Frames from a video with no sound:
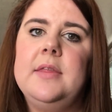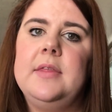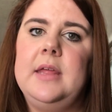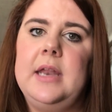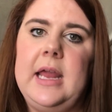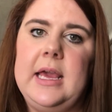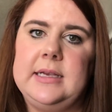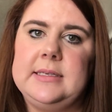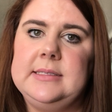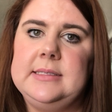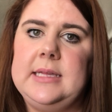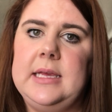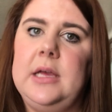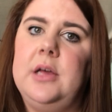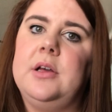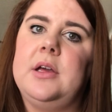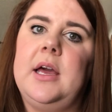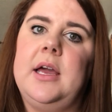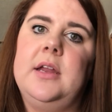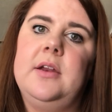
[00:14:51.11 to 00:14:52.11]
The next day
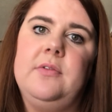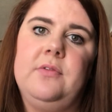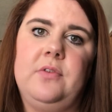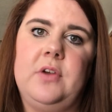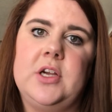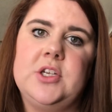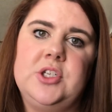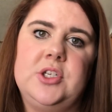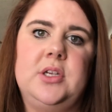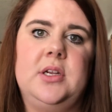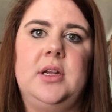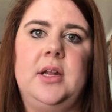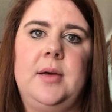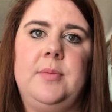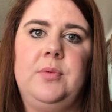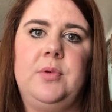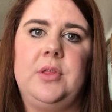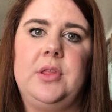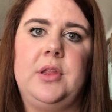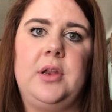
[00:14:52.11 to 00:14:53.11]
I'll kind of freshen it
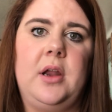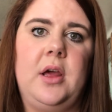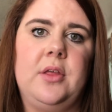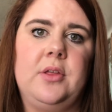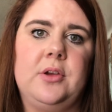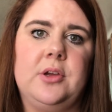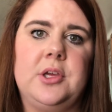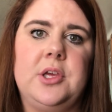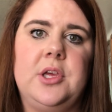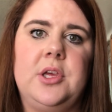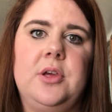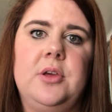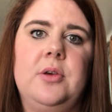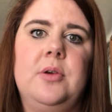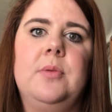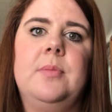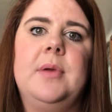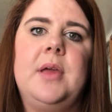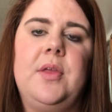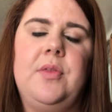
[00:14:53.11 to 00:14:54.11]
up with another
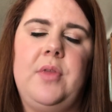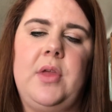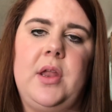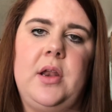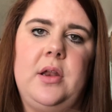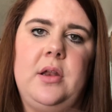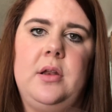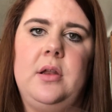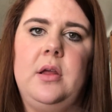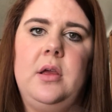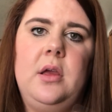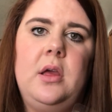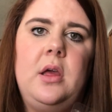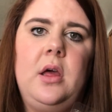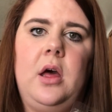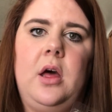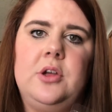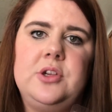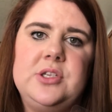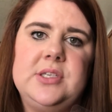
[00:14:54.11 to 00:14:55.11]
cube, and then
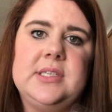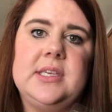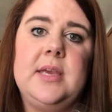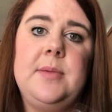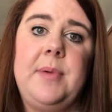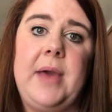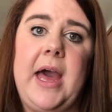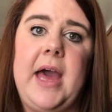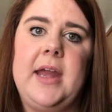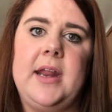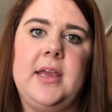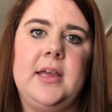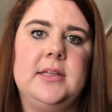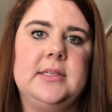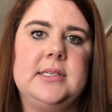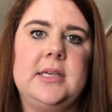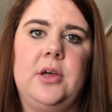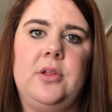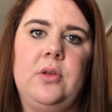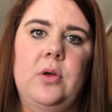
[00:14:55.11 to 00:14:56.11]
I'll just keep adding
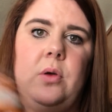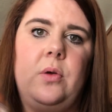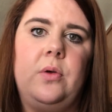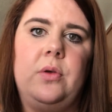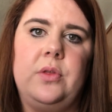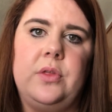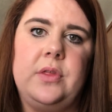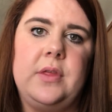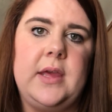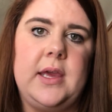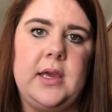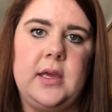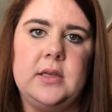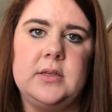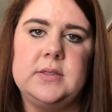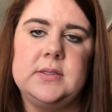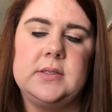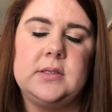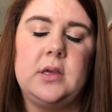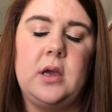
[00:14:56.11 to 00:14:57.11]
until the whole thing
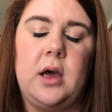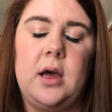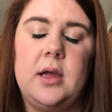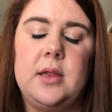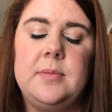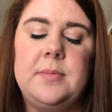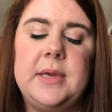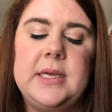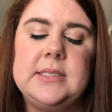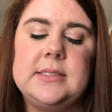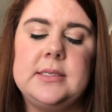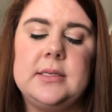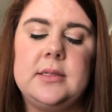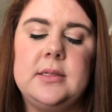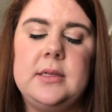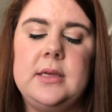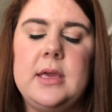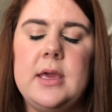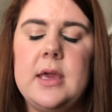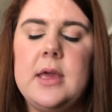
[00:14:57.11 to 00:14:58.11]
is gone
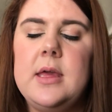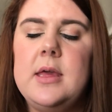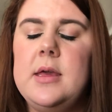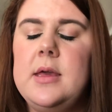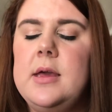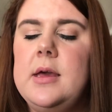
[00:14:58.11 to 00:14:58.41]
basically.